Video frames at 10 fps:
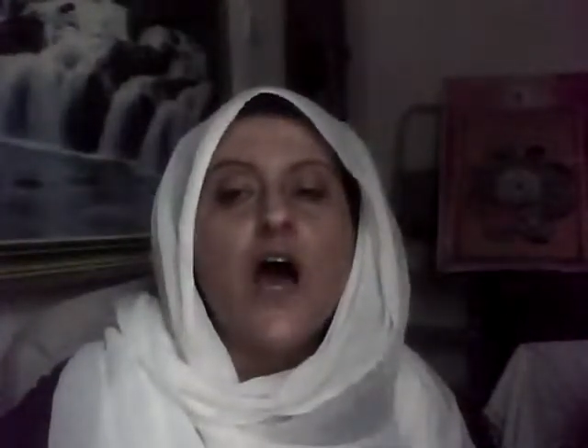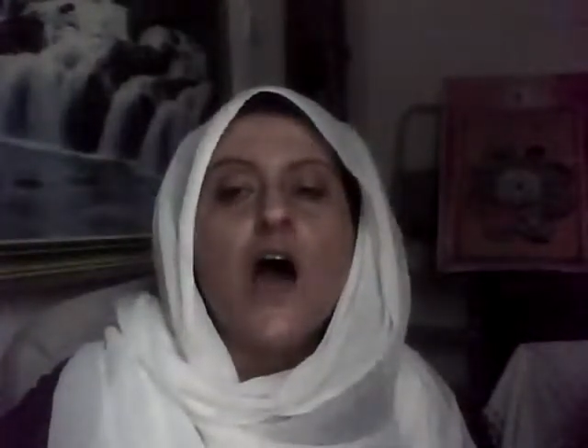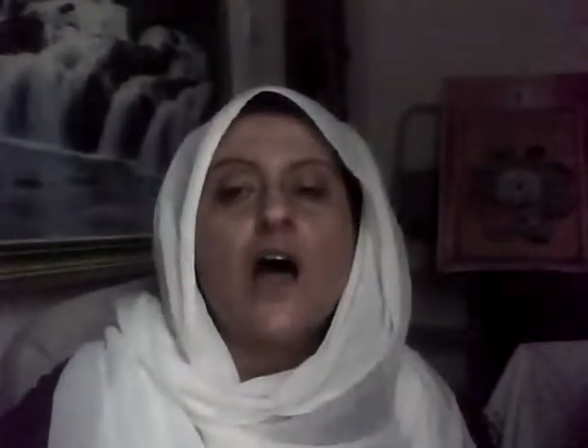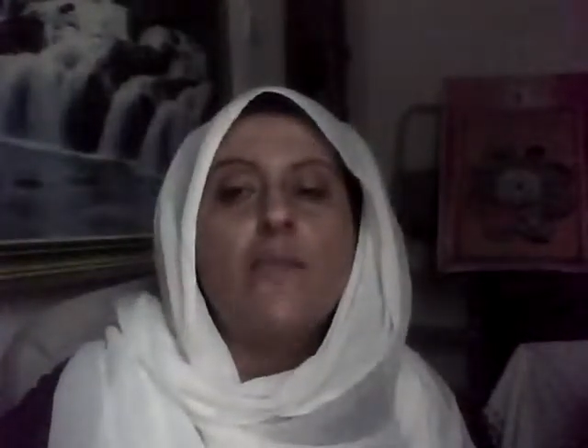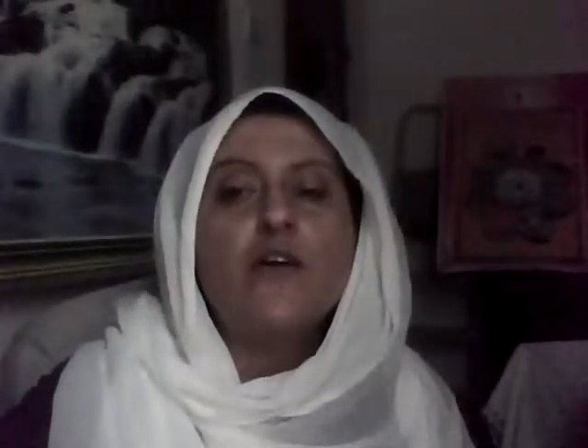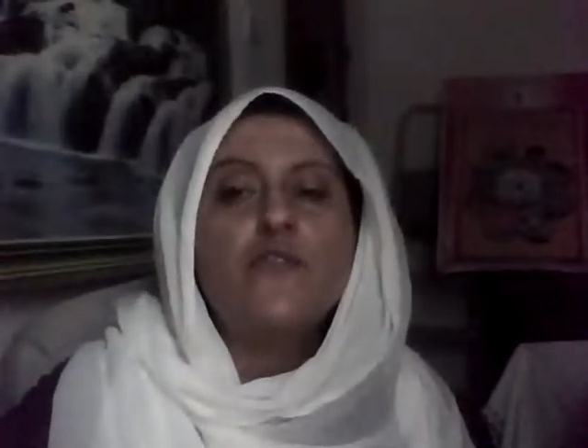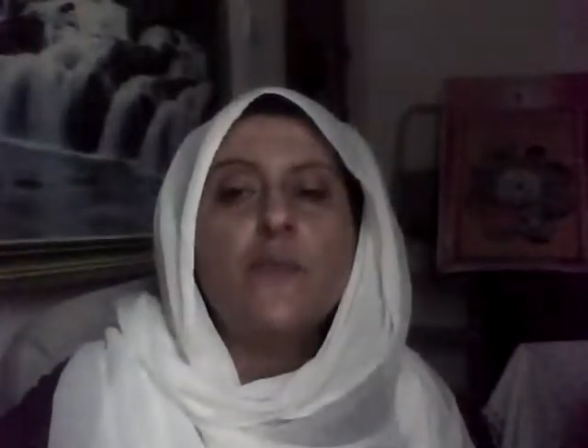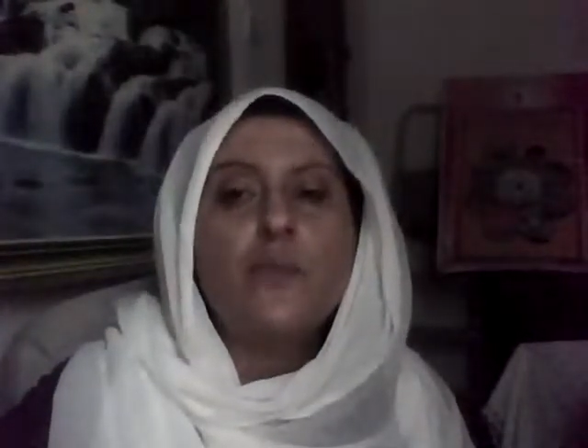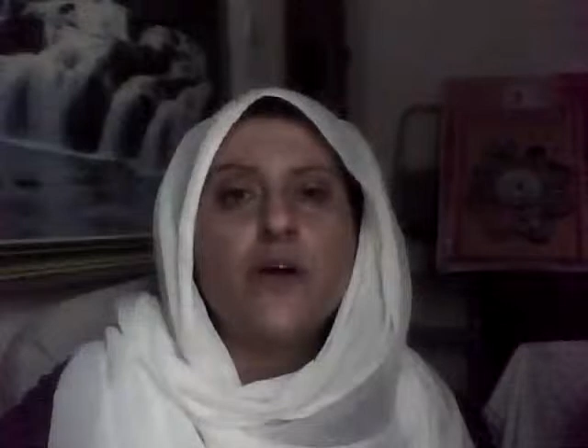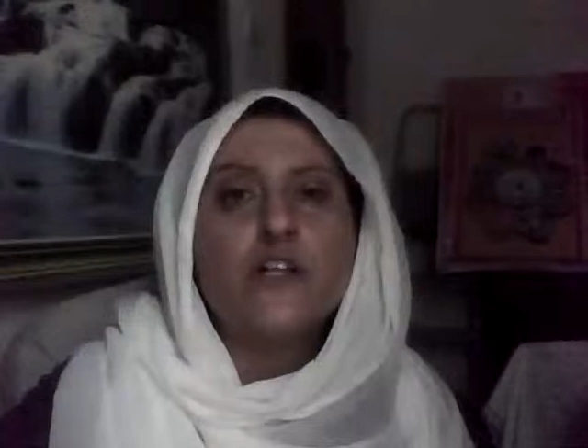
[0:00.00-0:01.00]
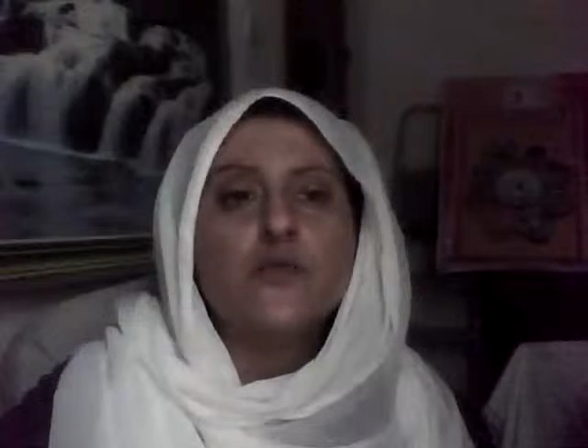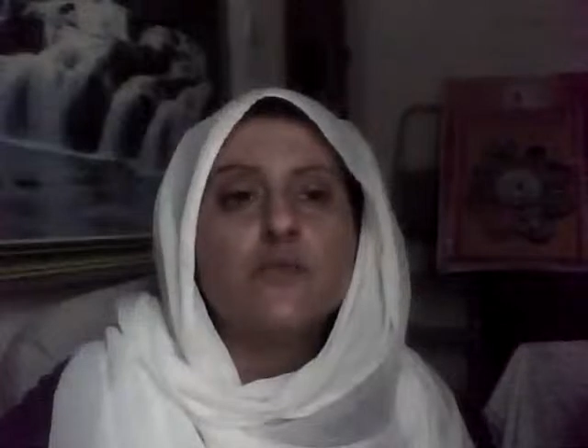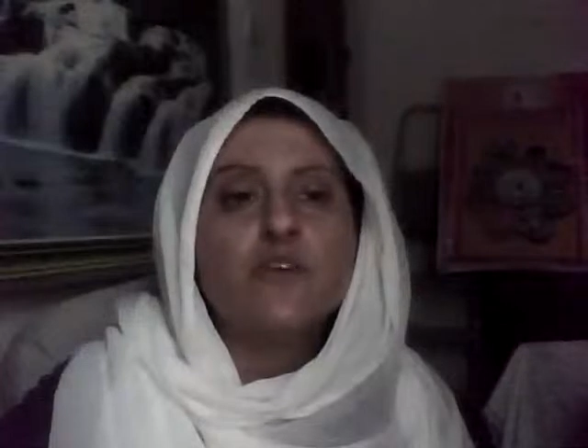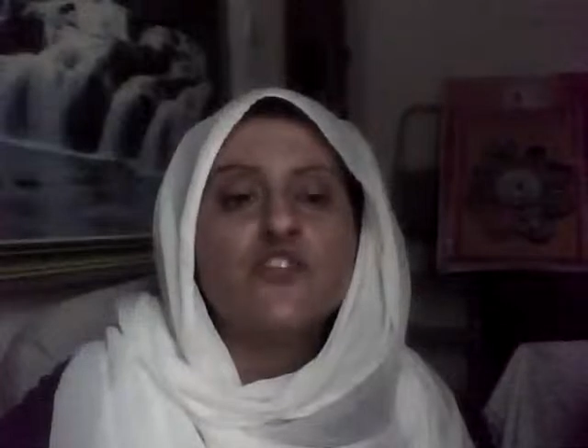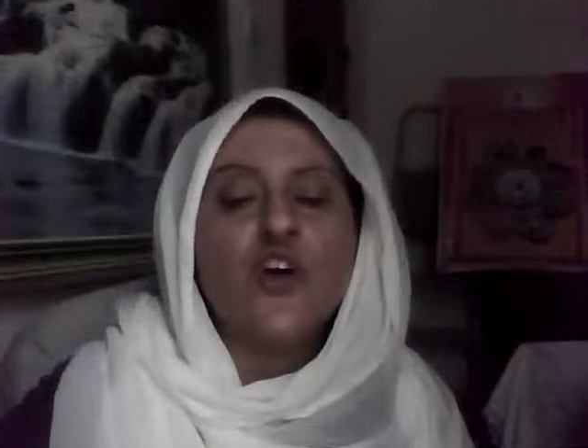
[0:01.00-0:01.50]
about the
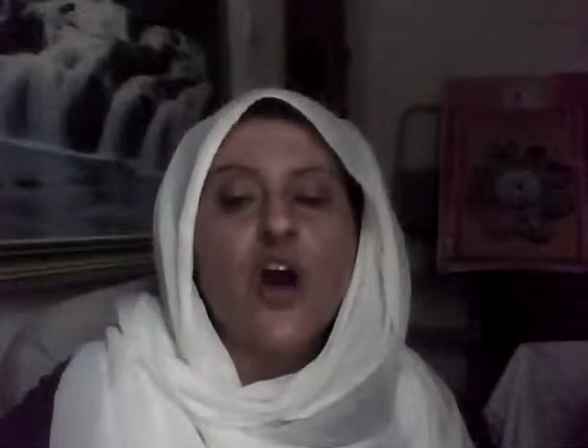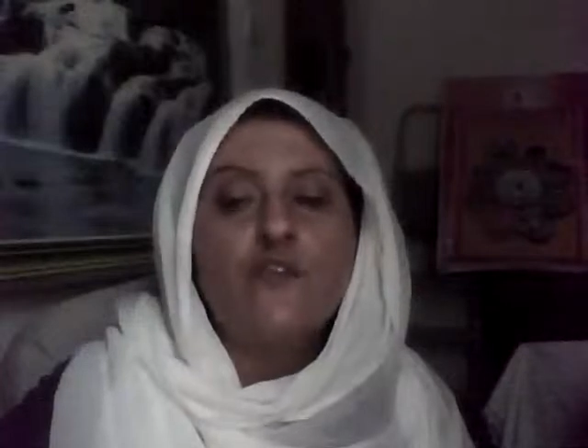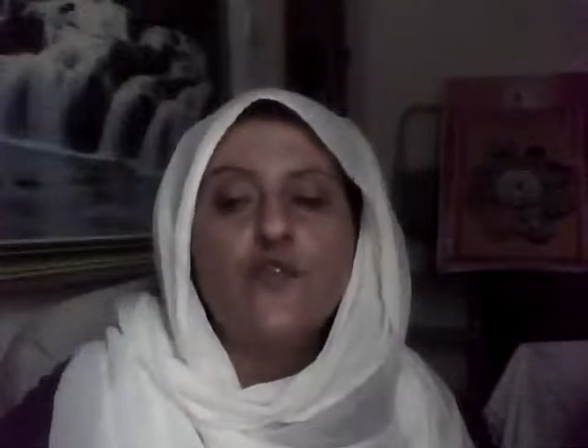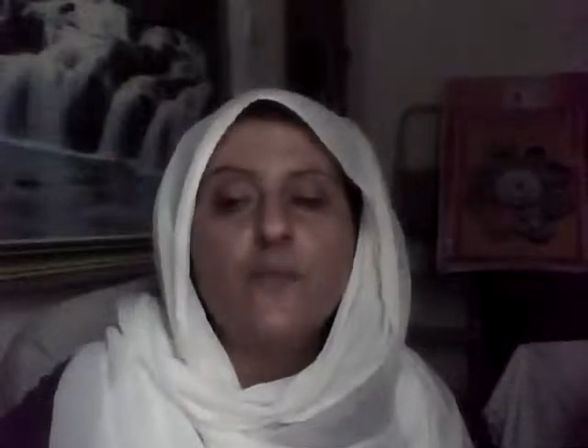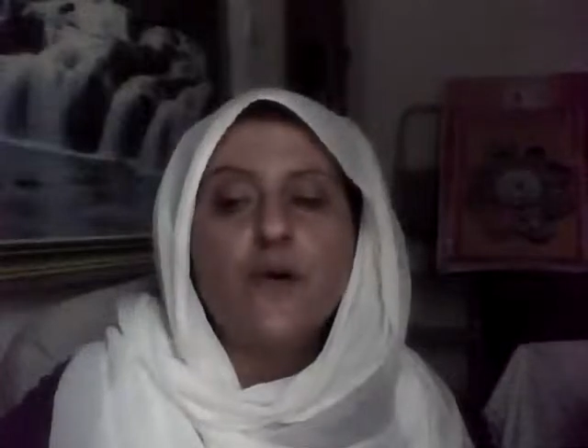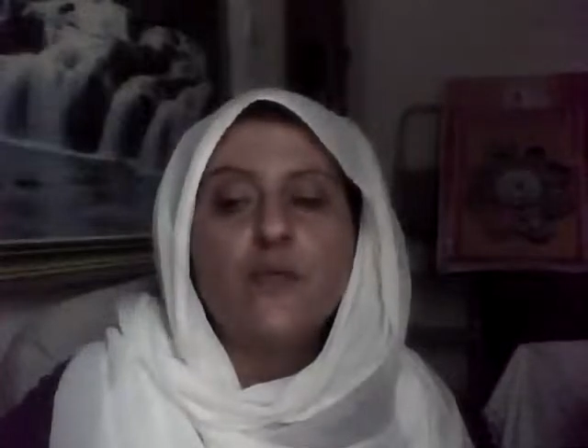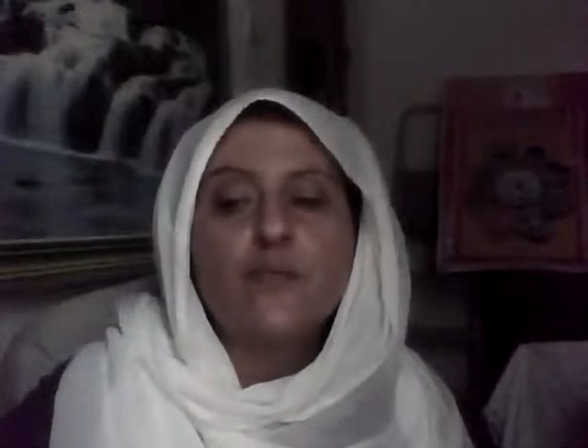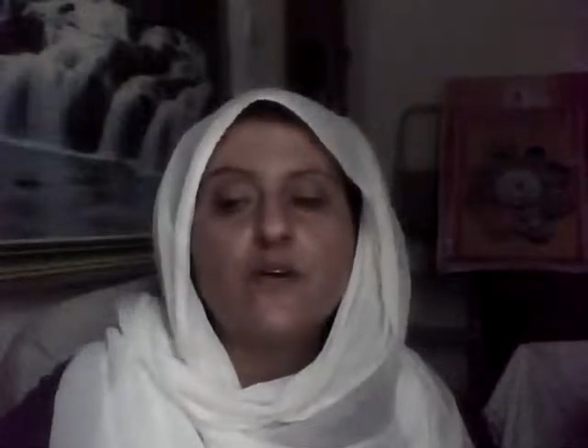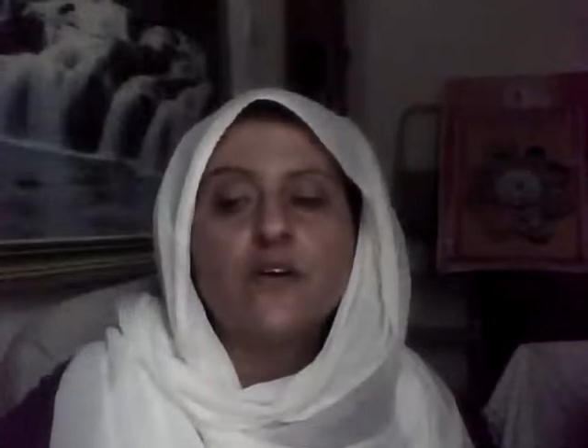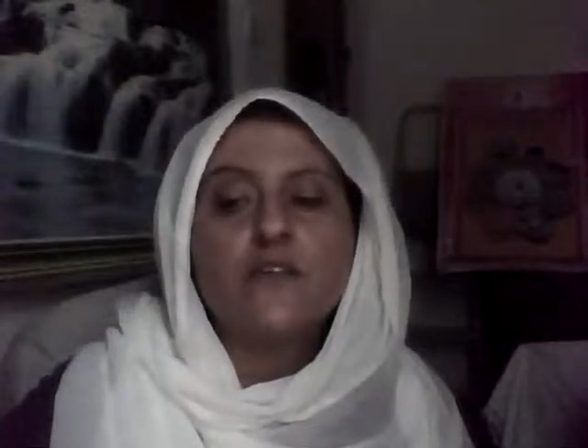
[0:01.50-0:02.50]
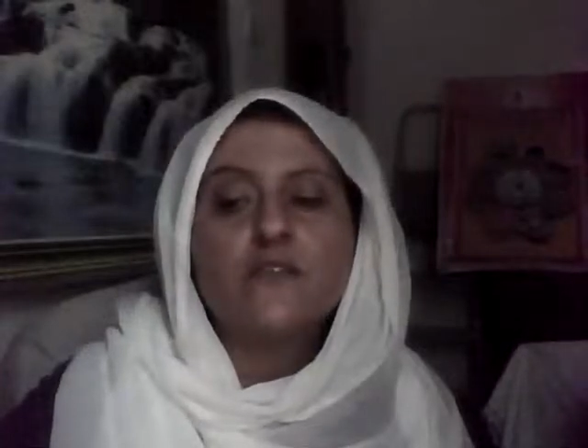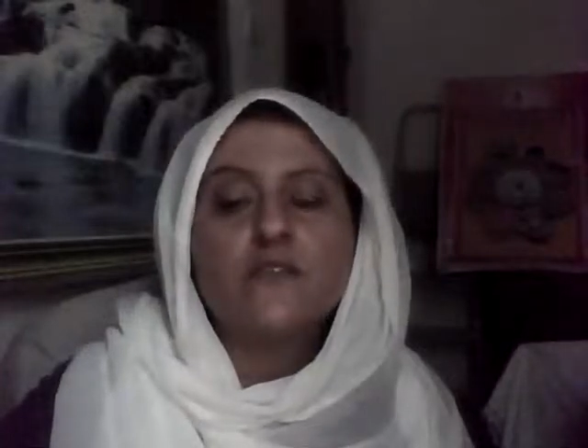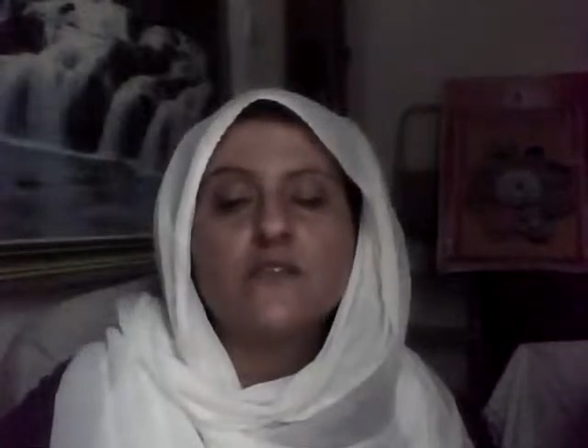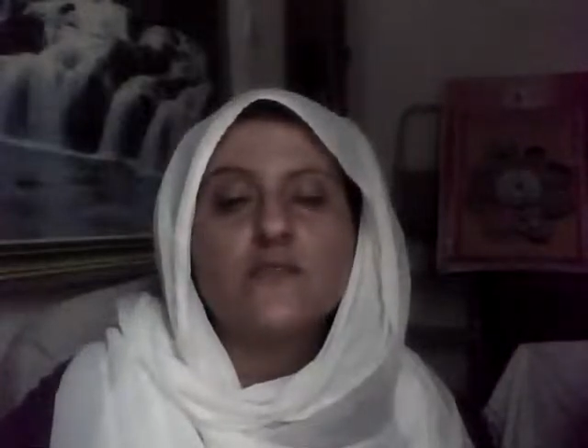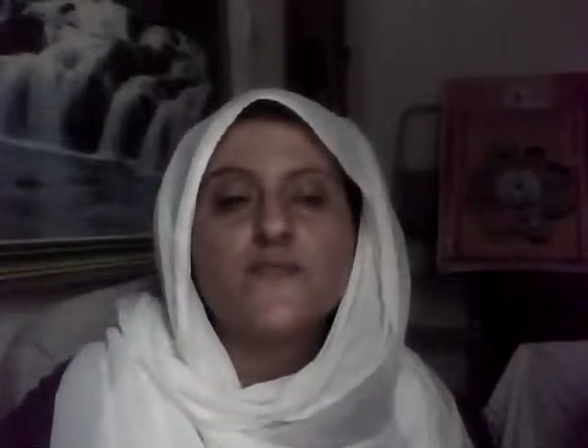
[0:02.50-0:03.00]
pilgrimage of
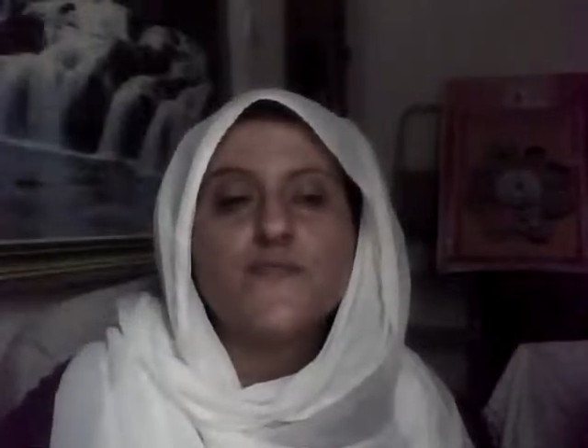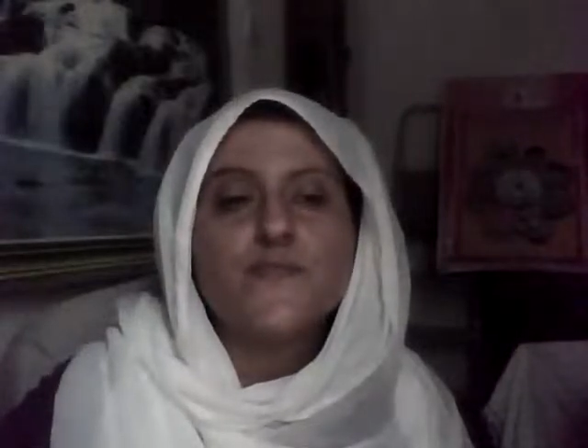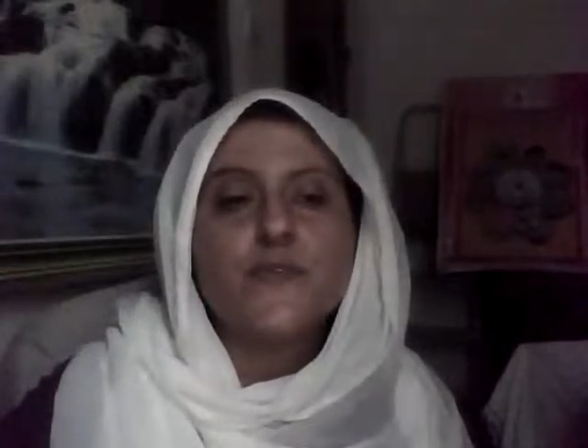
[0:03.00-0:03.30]
remembrance.